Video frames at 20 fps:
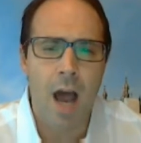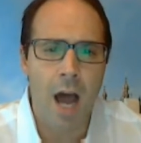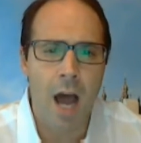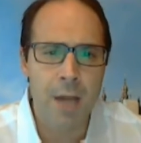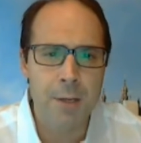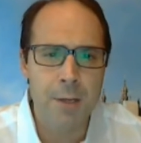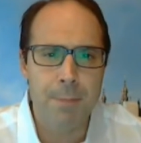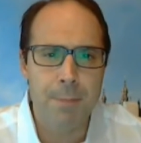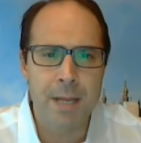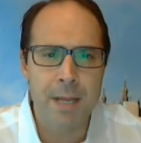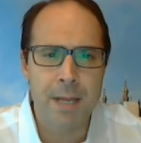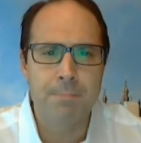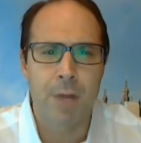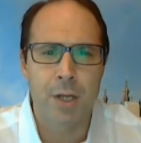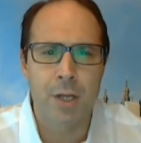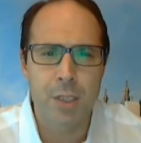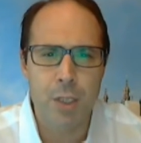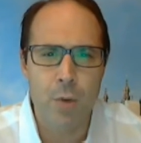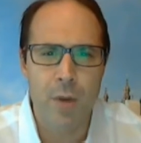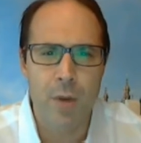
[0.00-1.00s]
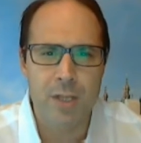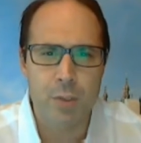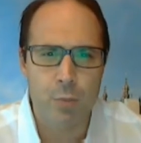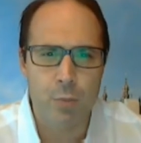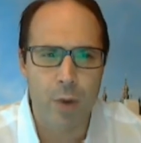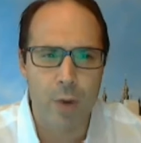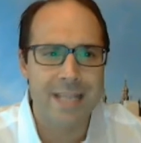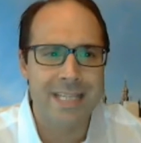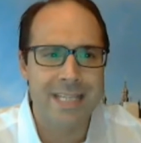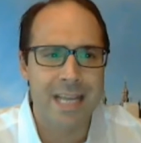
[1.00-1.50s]
underpinned by
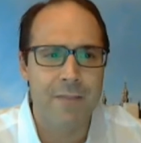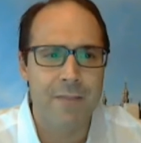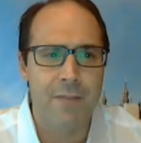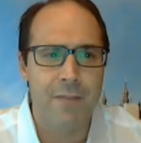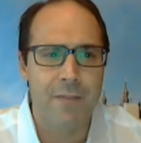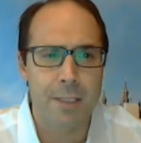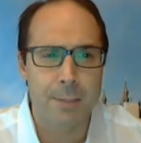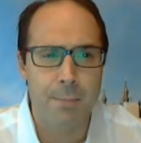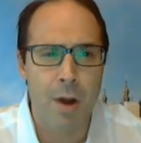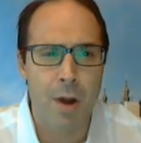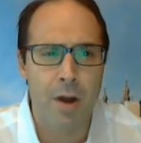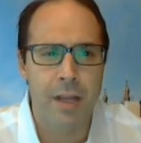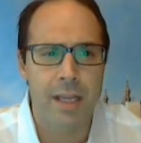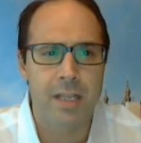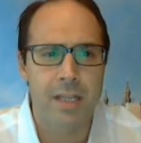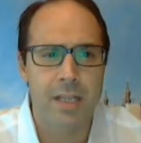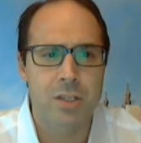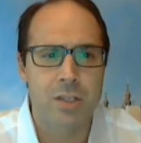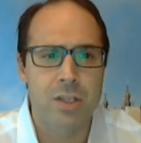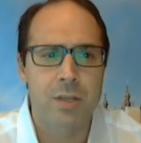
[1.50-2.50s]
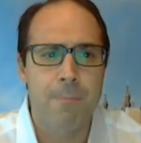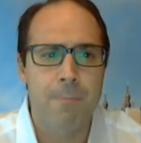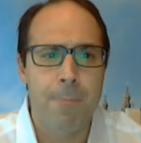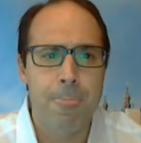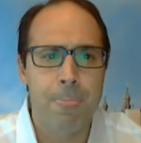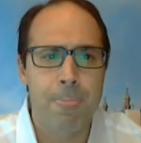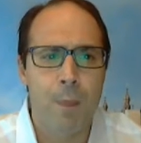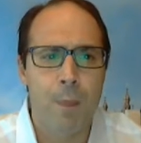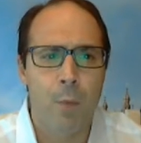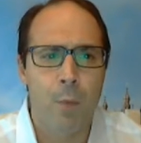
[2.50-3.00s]
US rates and FX markets,
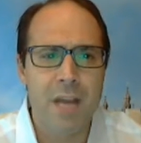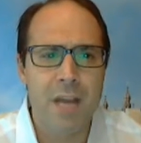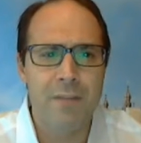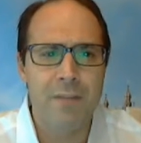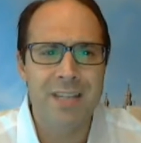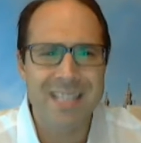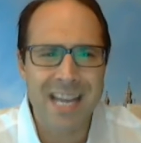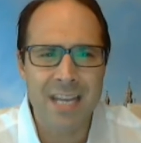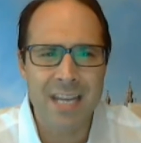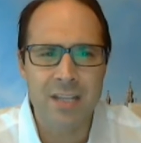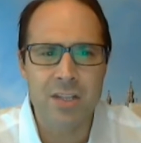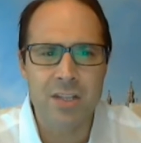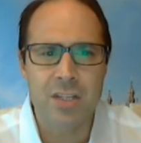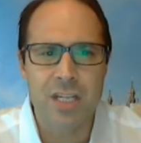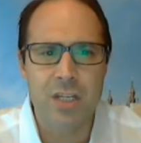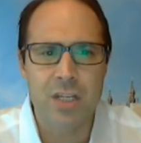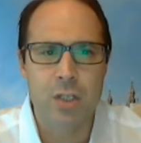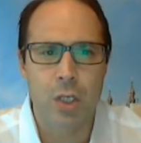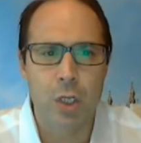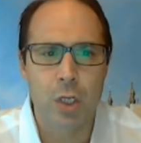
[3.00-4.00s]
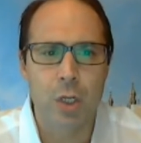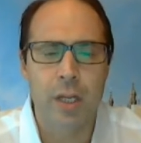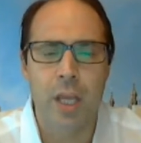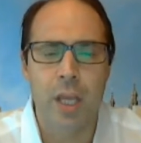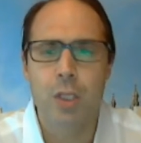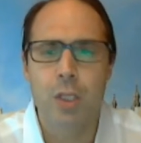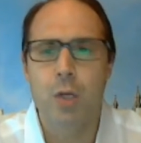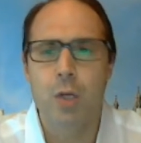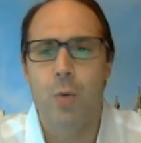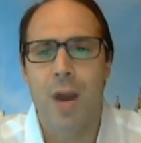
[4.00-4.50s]
which have a tendency to look
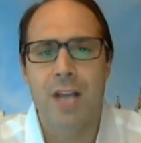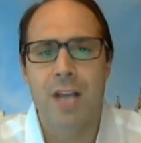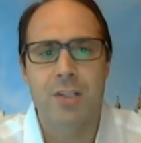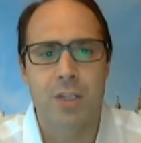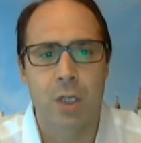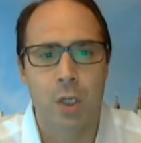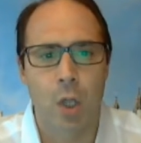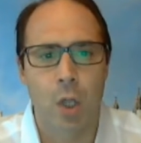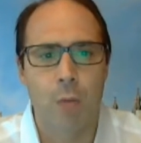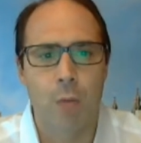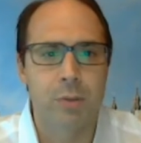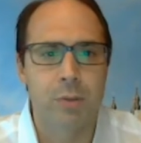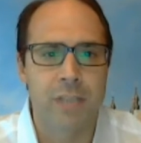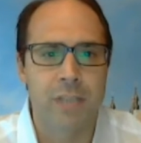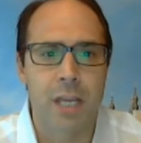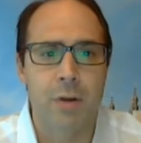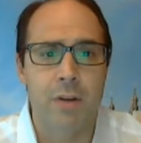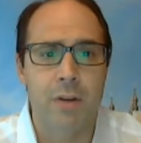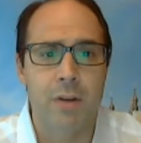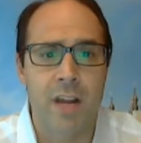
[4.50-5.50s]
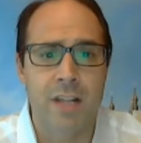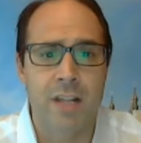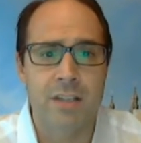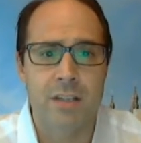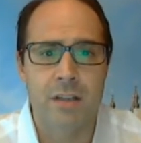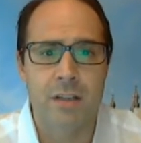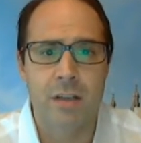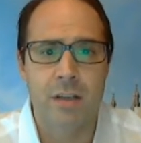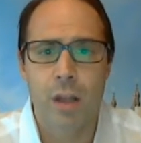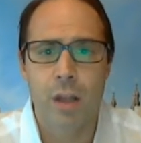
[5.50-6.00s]
at US and global data
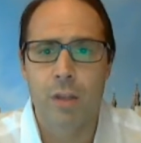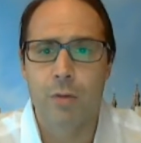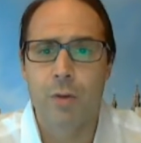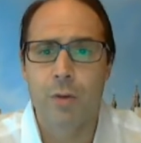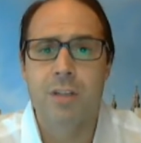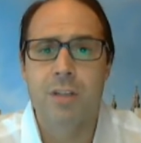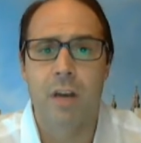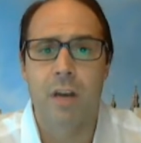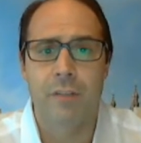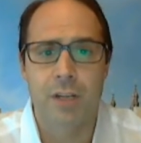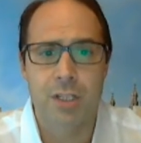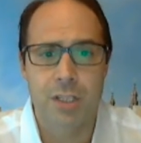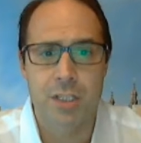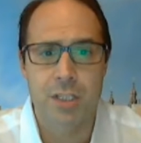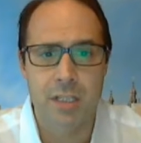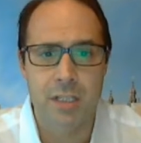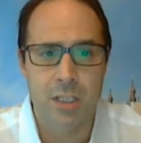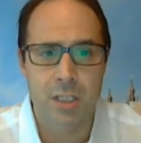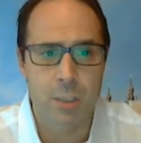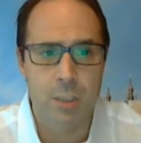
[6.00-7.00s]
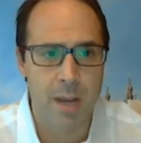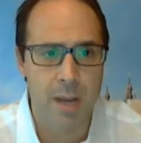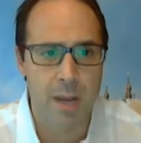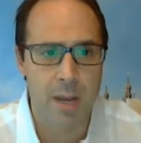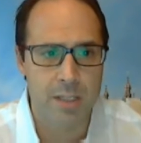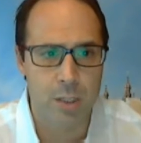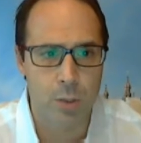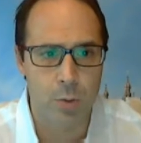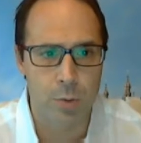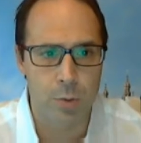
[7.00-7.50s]
events through dovish tinted
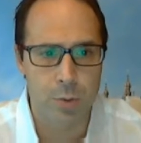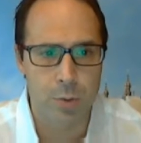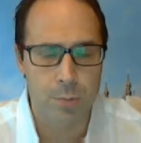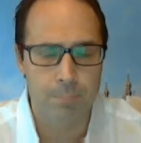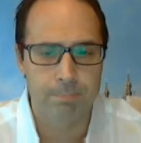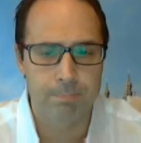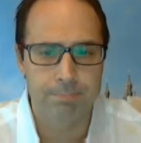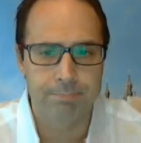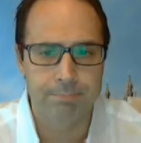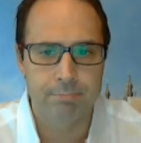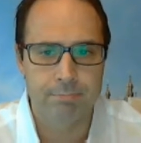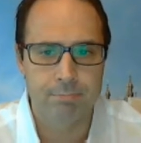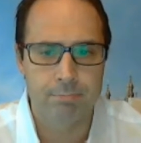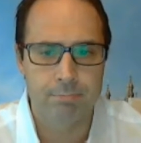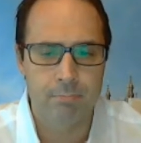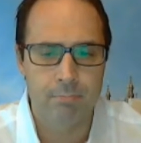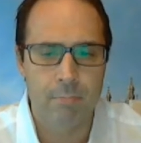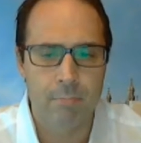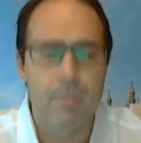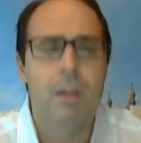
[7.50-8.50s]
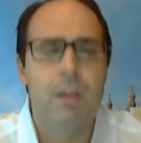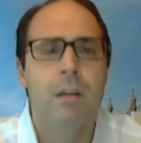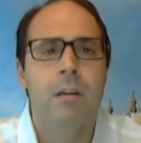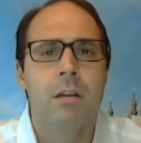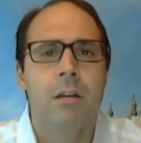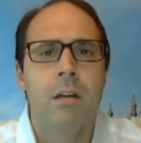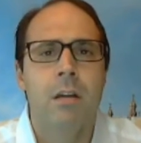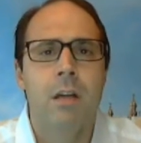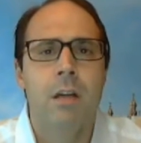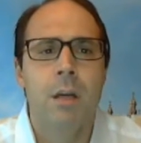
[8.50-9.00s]
spectacles.
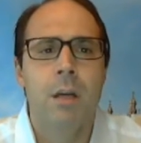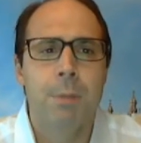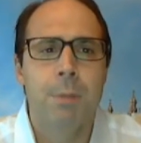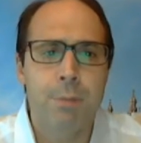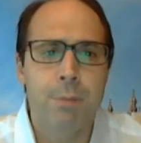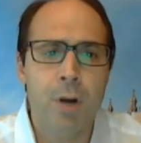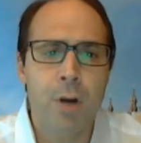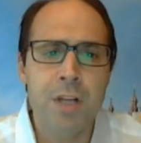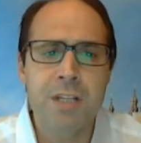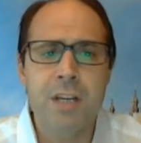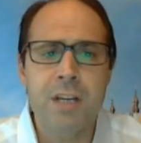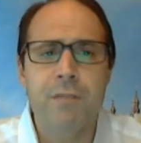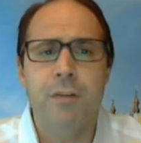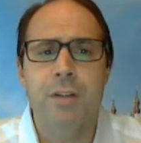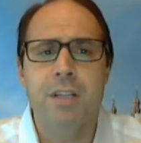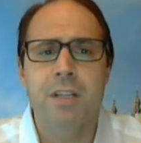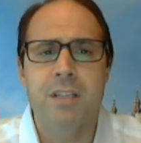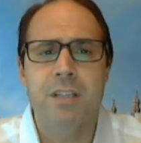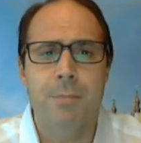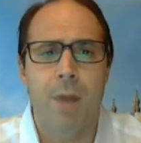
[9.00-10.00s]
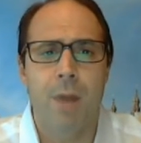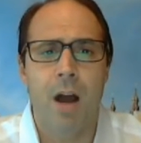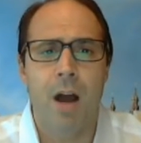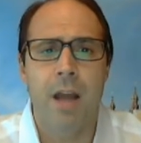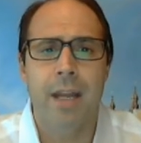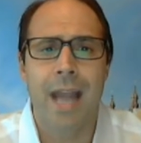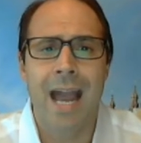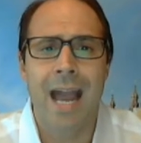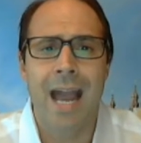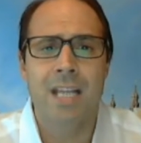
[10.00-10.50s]
But pricing for a December
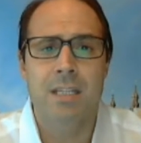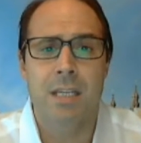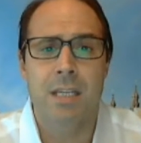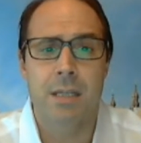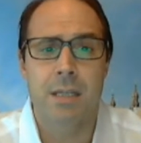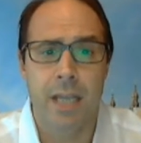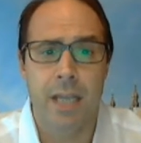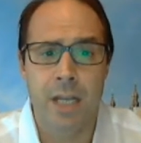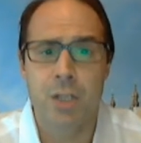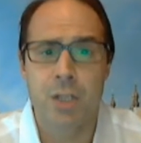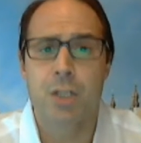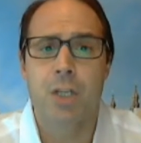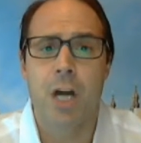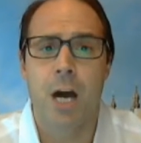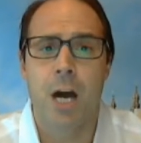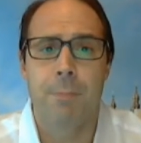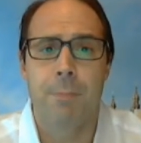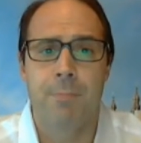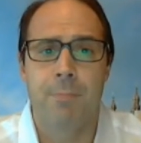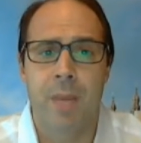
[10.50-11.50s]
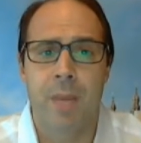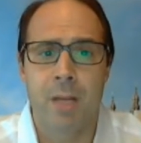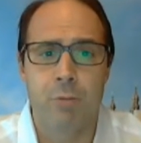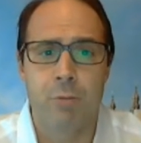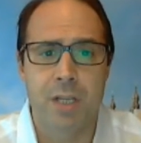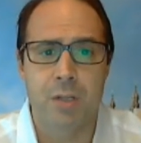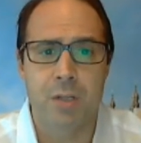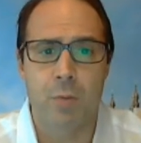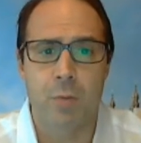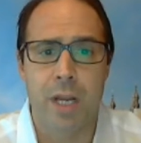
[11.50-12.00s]
hike has inched up in
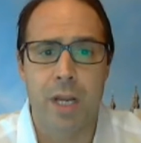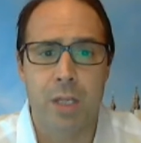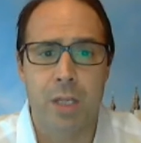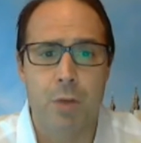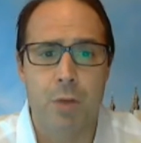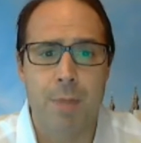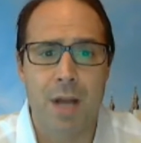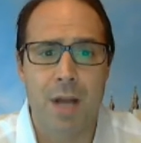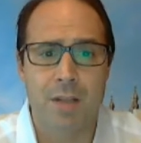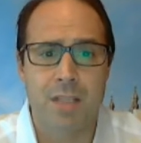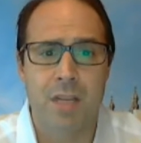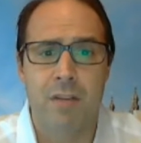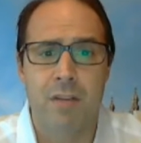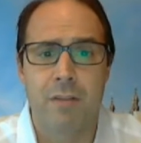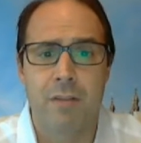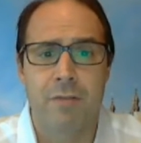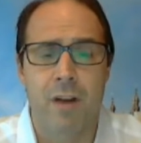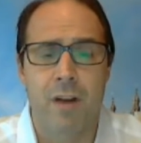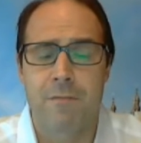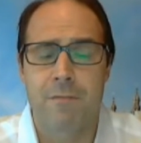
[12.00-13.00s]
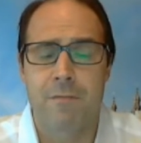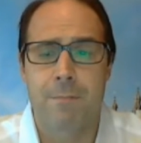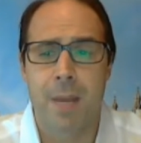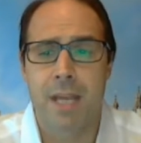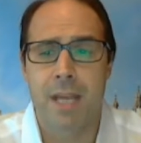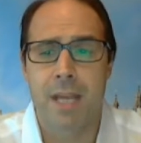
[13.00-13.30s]
recent weeks to about 75%,